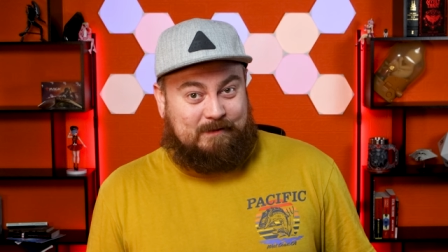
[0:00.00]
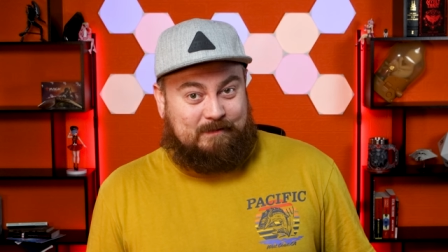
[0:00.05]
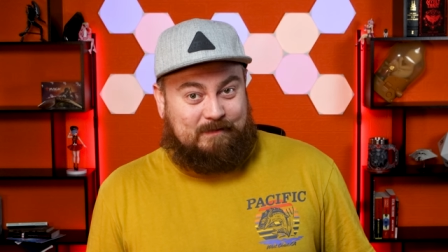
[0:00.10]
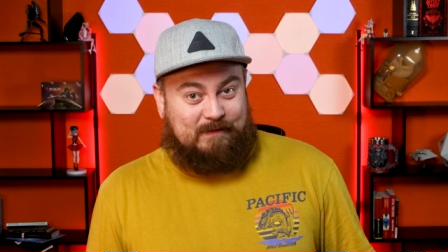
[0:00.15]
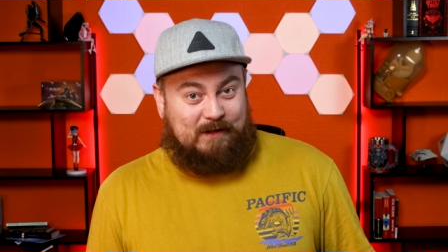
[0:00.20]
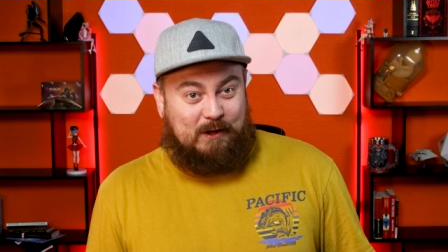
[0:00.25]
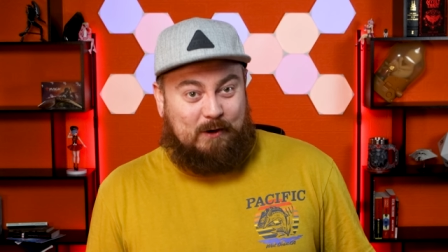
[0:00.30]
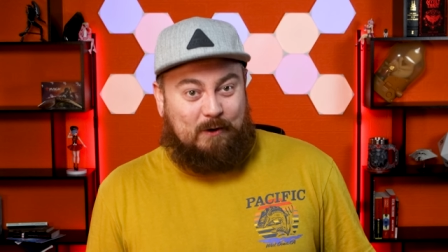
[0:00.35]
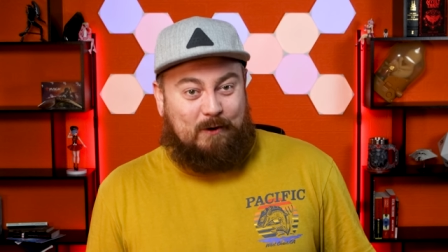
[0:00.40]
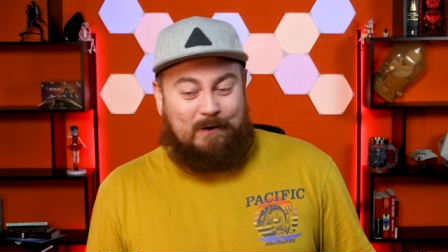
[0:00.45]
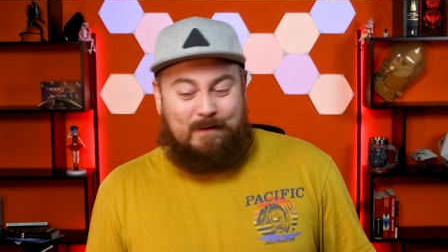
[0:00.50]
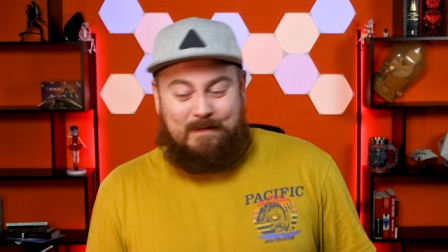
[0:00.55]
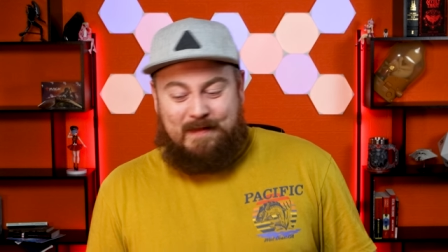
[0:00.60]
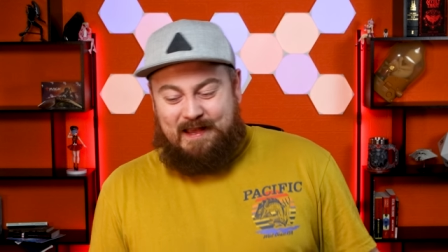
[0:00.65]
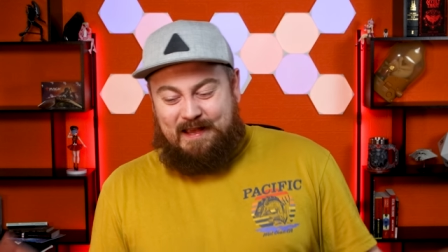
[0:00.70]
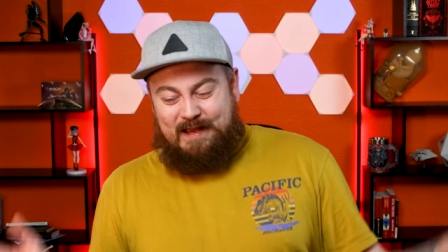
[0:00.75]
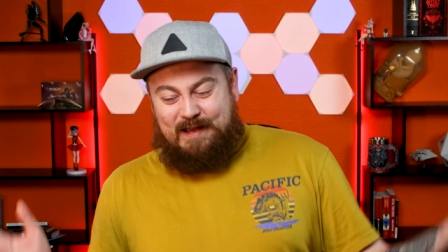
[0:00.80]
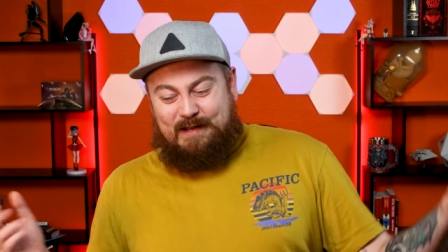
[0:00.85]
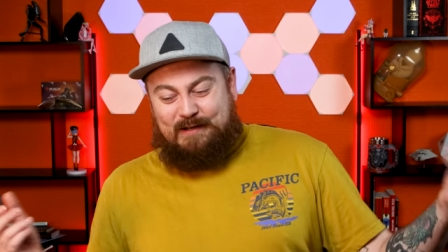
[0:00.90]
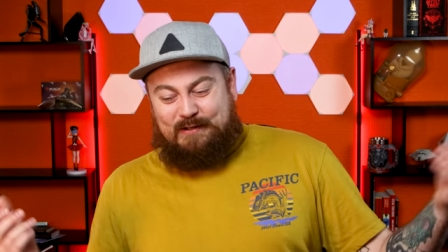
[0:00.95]
You know,
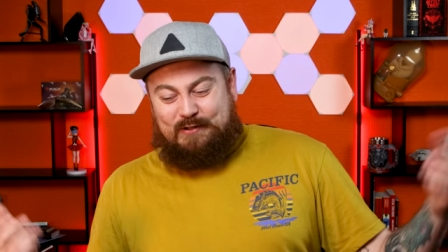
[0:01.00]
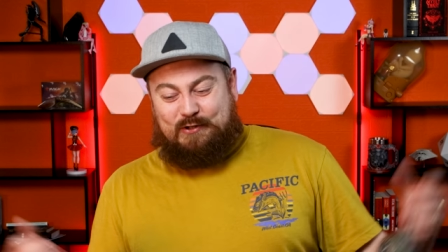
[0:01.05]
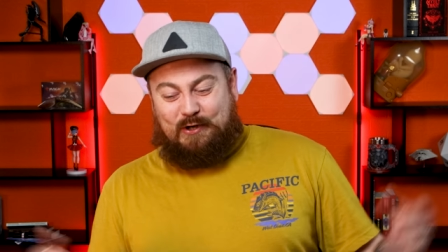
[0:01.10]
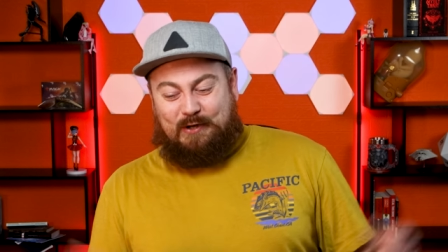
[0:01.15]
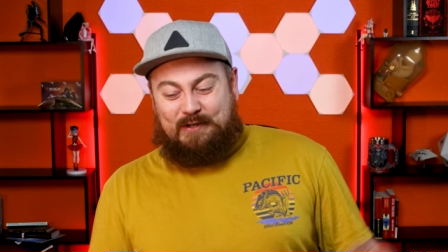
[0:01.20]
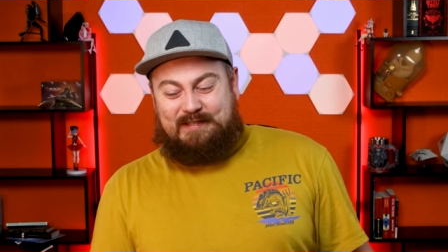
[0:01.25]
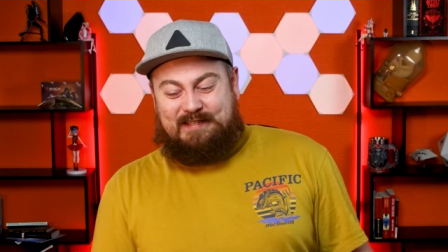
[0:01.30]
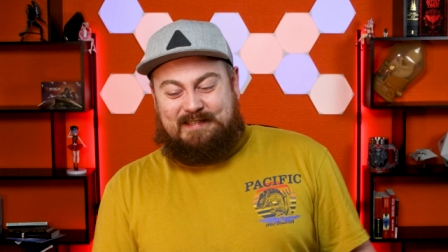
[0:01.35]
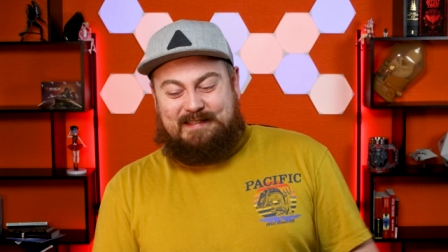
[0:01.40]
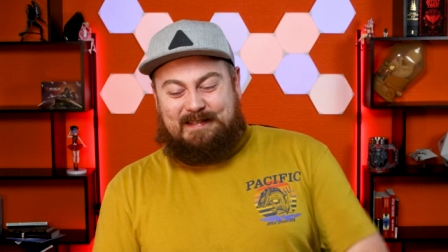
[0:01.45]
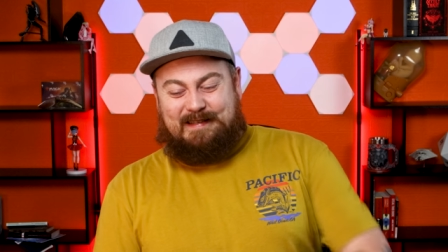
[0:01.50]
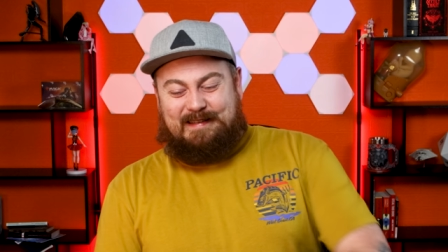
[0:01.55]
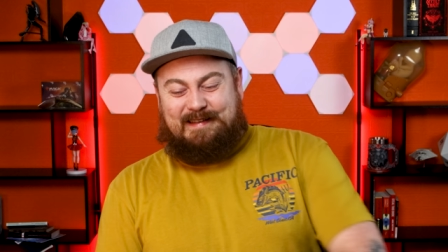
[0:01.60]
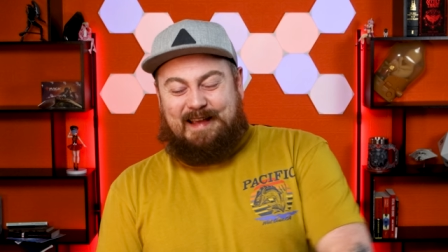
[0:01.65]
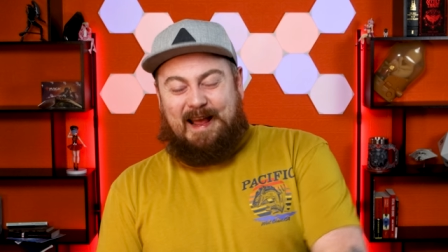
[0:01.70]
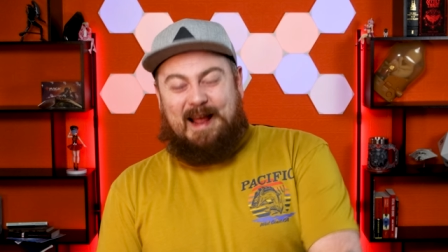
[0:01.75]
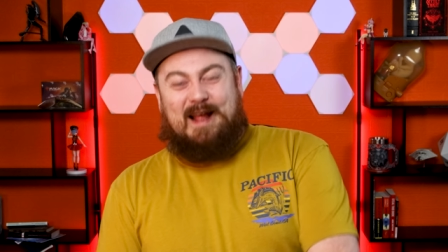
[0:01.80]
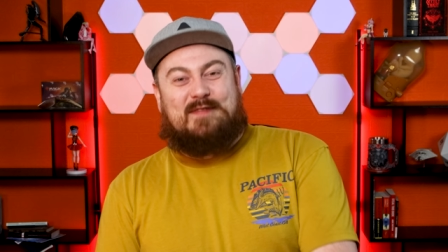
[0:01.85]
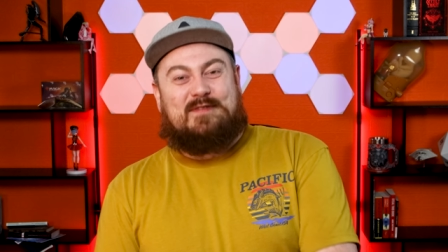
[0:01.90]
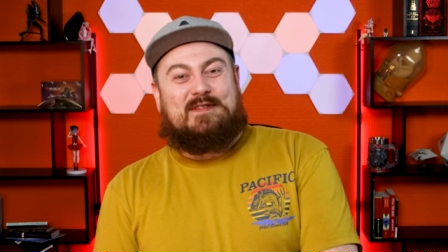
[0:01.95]
just
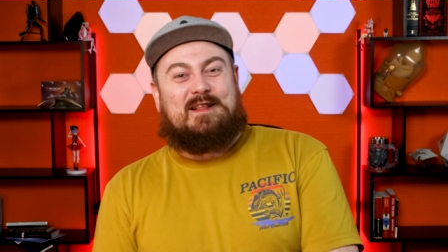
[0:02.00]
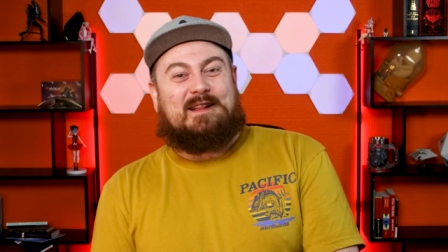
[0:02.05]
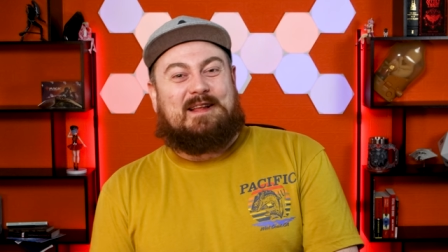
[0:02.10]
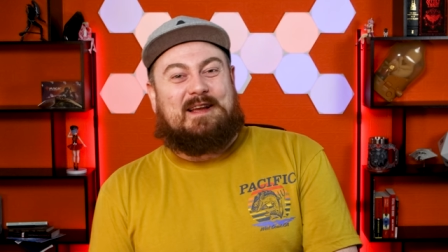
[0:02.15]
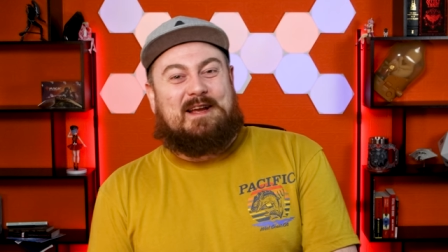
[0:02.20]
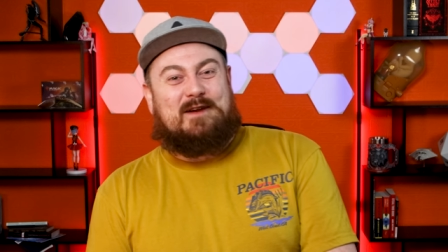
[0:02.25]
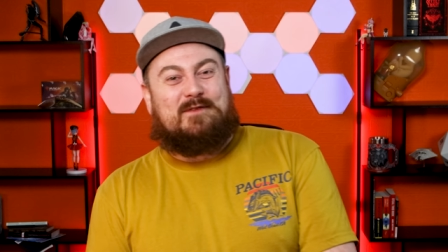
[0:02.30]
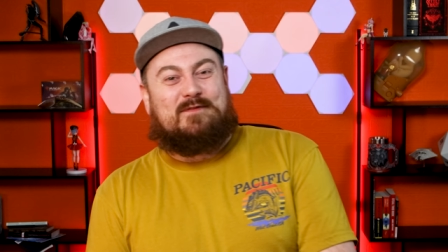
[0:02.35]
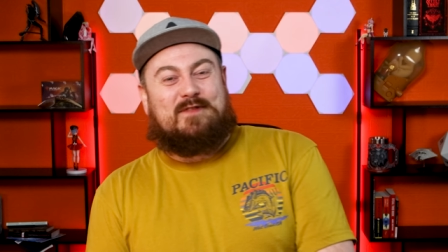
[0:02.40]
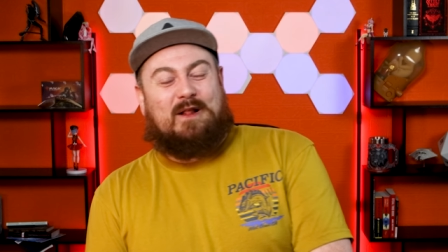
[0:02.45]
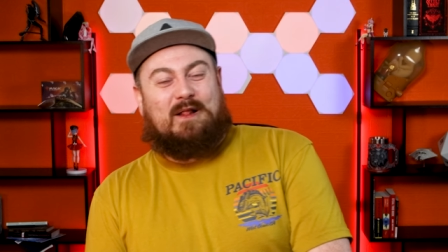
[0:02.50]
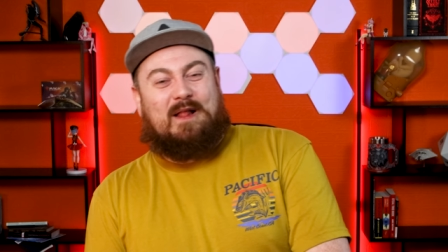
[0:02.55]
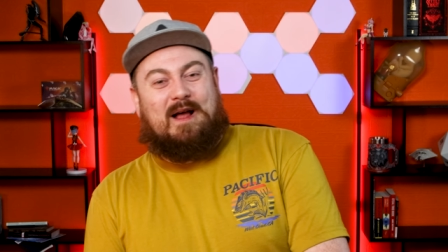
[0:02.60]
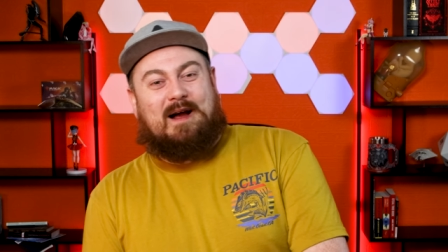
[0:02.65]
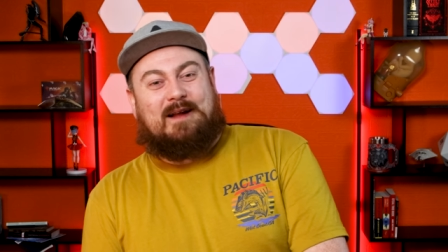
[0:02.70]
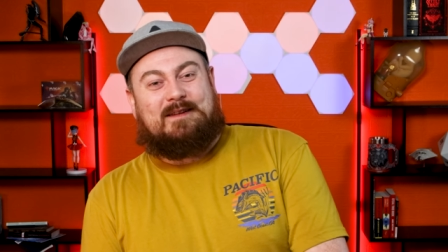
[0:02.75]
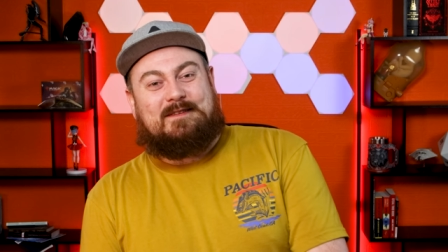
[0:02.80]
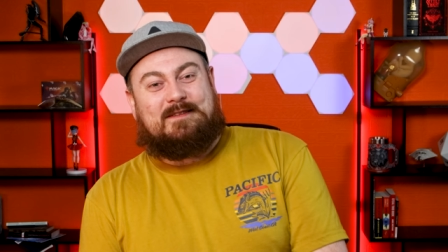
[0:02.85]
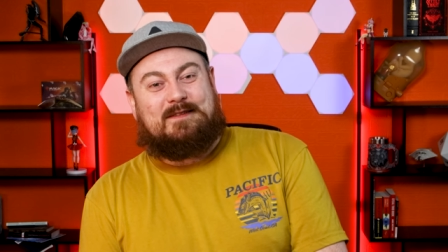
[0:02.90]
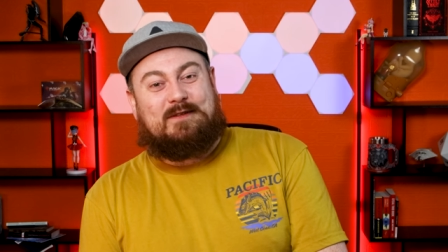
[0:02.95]
getting the lay of the
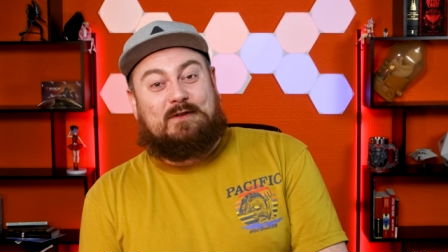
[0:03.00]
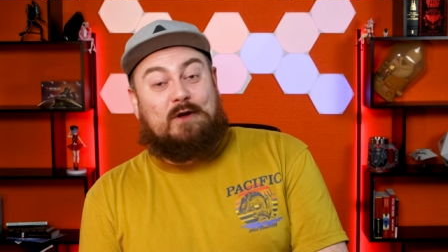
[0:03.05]
land.